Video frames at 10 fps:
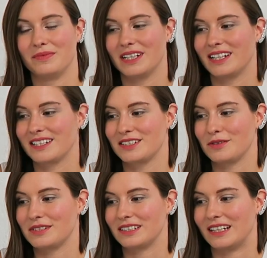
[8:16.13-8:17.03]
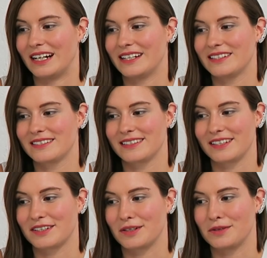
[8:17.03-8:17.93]
It has those lines
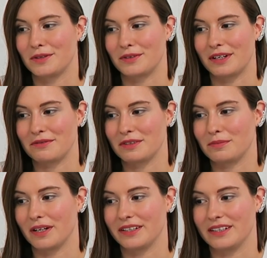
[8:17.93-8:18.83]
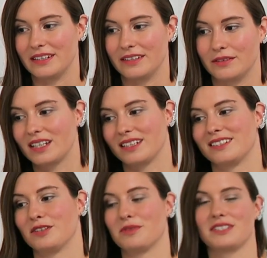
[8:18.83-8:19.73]
that go around the body.
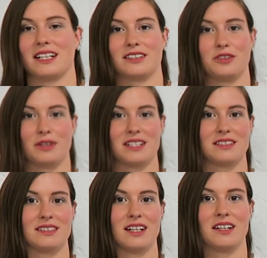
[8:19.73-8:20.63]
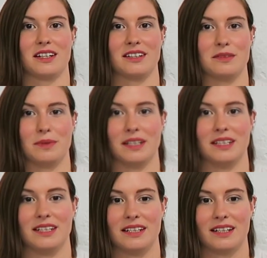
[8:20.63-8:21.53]
It's almost like the dress is hugging the
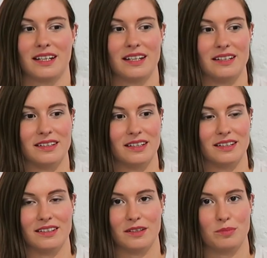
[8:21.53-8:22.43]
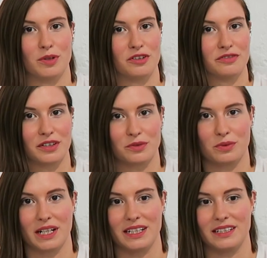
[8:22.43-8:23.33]
body in the perfect
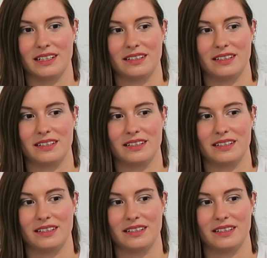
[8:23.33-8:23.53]
way.